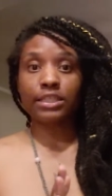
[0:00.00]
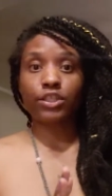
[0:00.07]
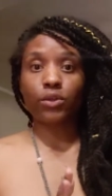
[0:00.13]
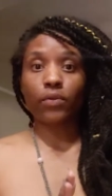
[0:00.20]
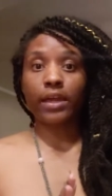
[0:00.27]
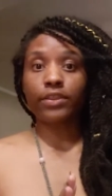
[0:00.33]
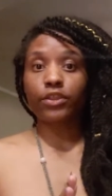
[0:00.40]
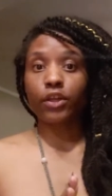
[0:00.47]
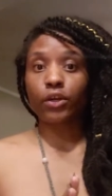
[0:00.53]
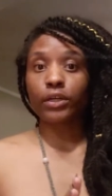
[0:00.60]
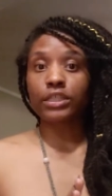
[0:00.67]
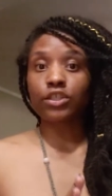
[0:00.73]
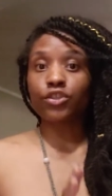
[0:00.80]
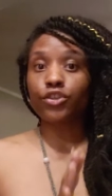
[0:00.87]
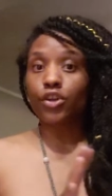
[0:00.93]
so that there
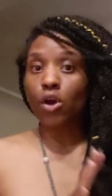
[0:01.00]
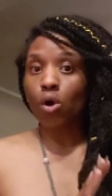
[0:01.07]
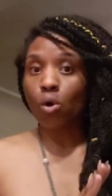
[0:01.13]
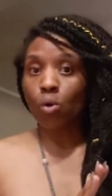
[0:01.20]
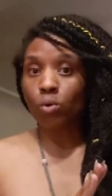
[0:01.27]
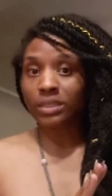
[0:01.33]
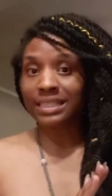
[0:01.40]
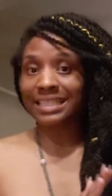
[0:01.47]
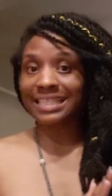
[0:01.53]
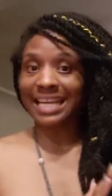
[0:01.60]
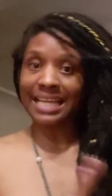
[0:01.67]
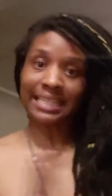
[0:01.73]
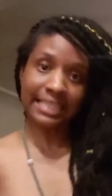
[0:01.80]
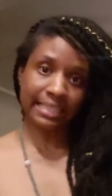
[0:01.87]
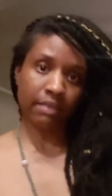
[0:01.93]
is no
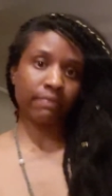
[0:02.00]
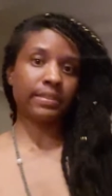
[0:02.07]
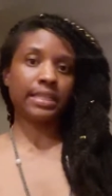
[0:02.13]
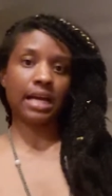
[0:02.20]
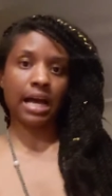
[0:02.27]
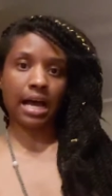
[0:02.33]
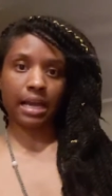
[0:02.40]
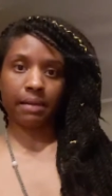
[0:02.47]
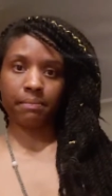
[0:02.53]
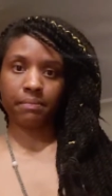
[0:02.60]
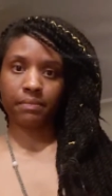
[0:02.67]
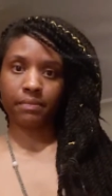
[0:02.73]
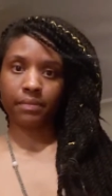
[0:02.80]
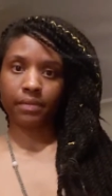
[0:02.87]
sense of time